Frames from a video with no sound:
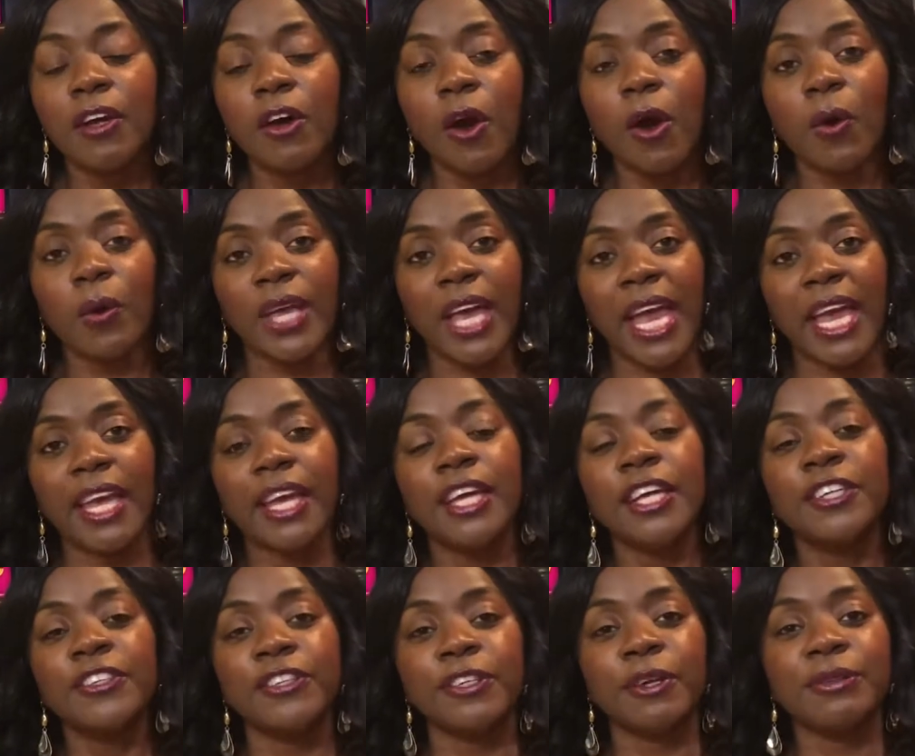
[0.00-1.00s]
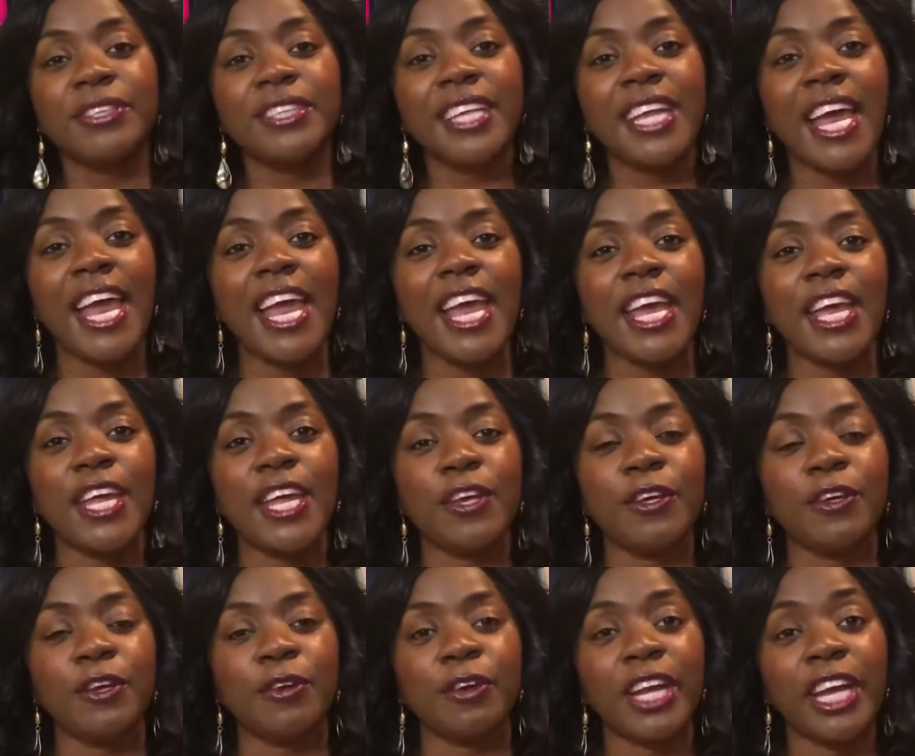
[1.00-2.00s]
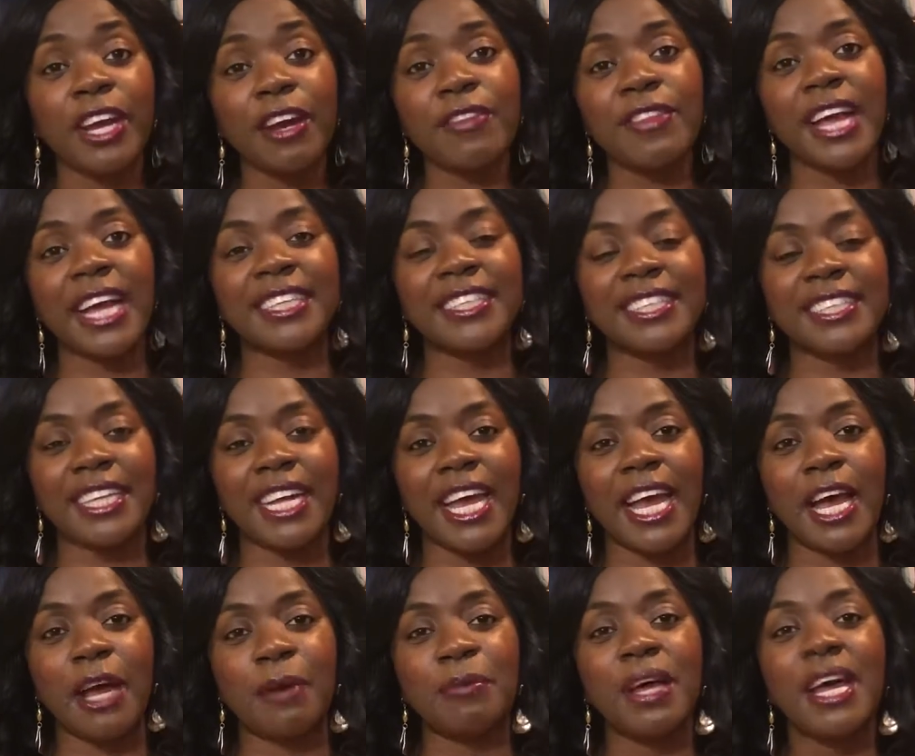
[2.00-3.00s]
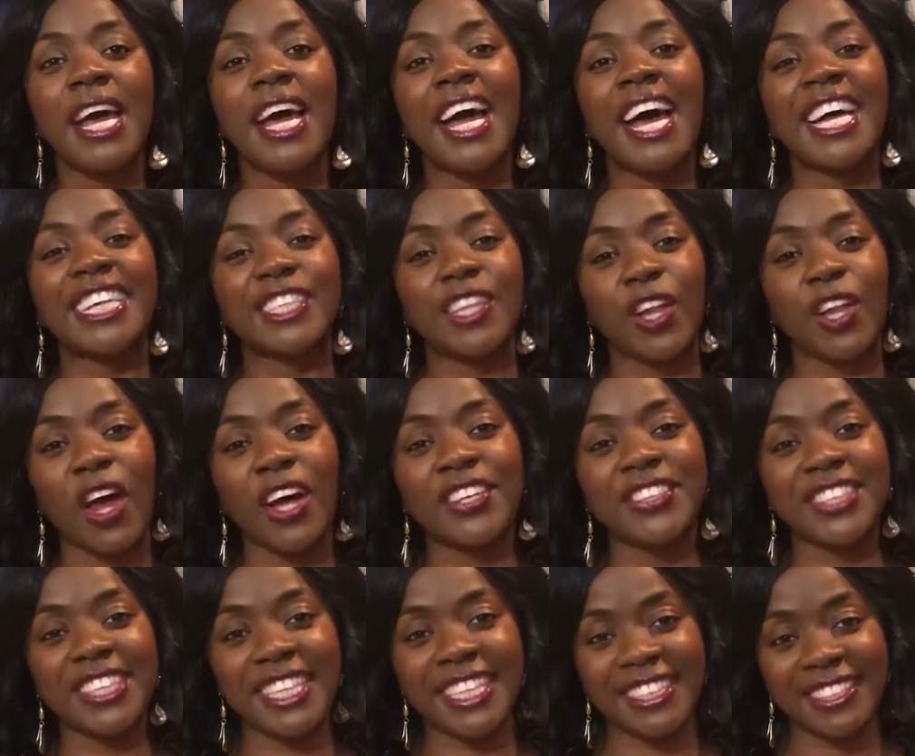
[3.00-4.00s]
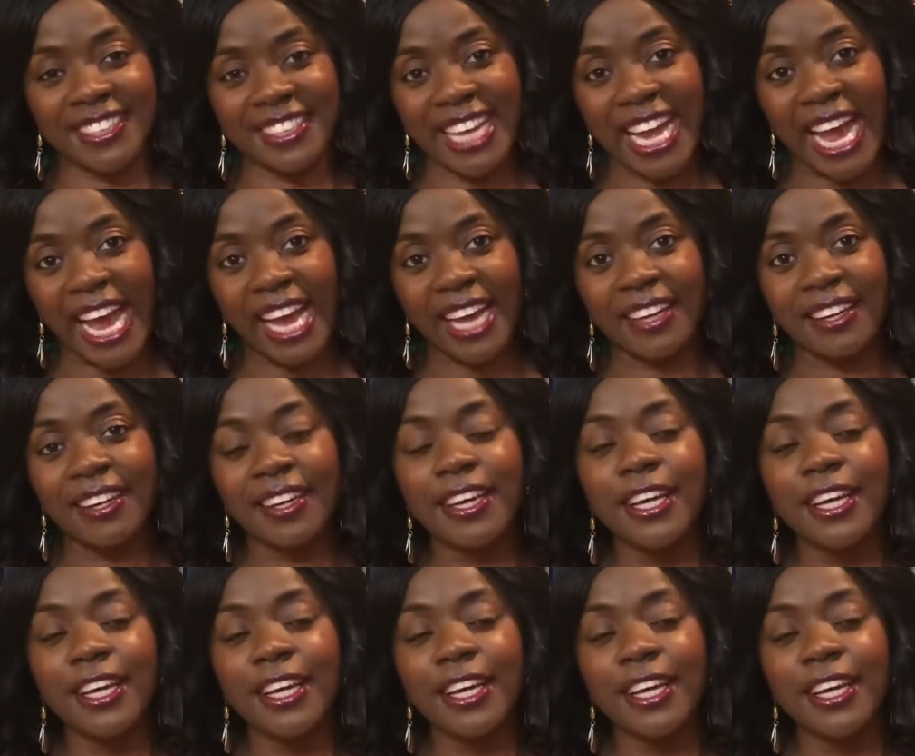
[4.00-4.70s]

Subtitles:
Okay, so say you hear that Sam has lost his dad.